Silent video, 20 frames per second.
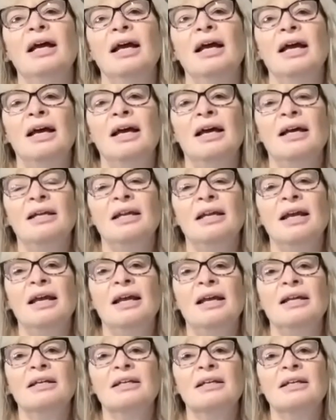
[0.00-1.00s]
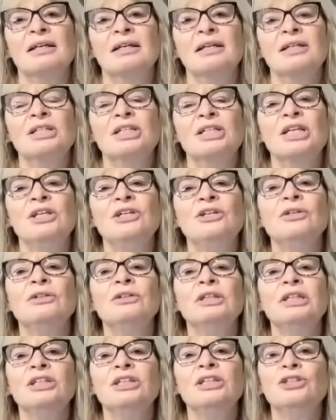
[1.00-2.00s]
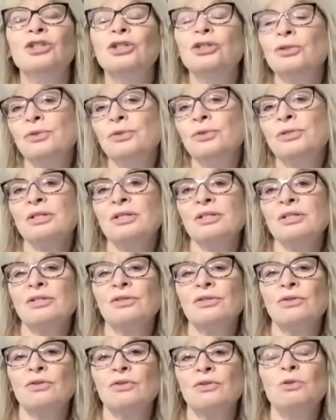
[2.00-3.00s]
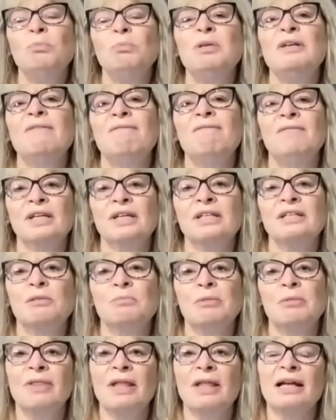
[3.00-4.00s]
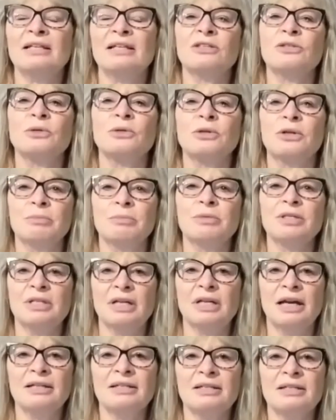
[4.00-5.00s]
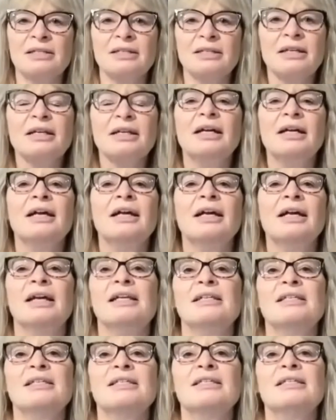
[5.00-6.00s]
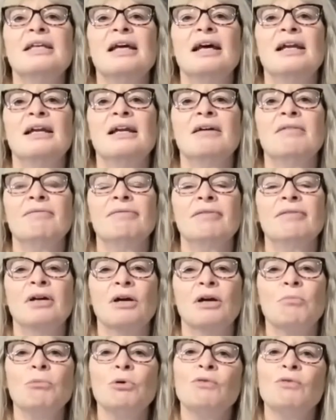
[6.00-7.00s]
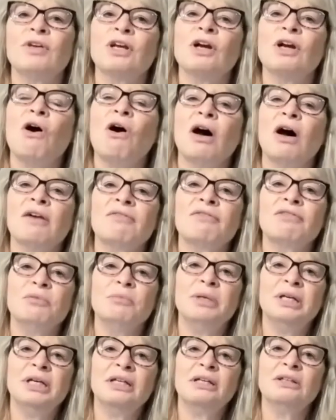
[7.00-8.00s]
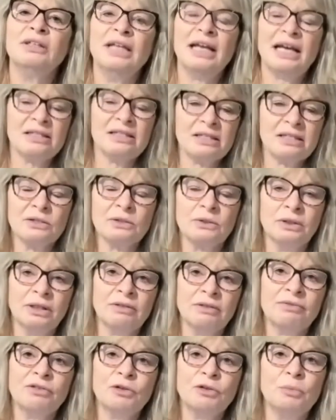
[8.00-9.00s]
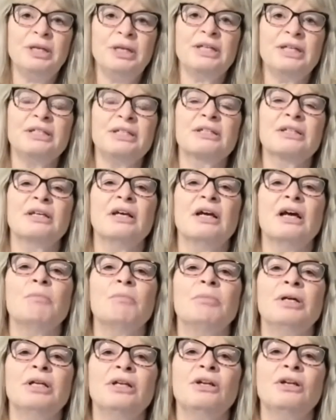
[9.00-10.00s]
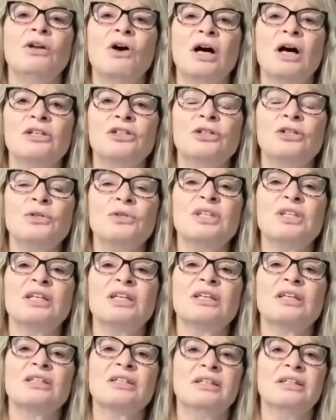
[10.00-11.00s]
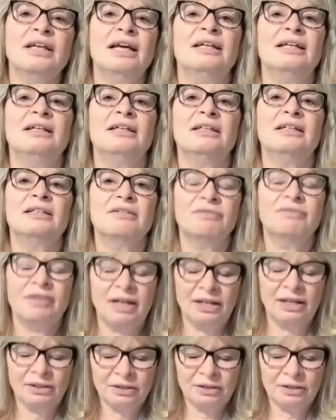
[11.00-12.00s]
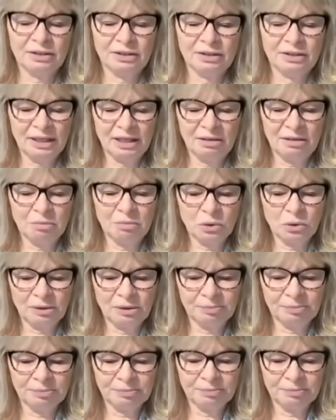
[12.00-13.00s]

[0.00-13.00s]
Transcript: and, and continually chooses to be a victim of that circumstance instead of moving on from it, yes, learning from it, but not choosing to let it define her anymore.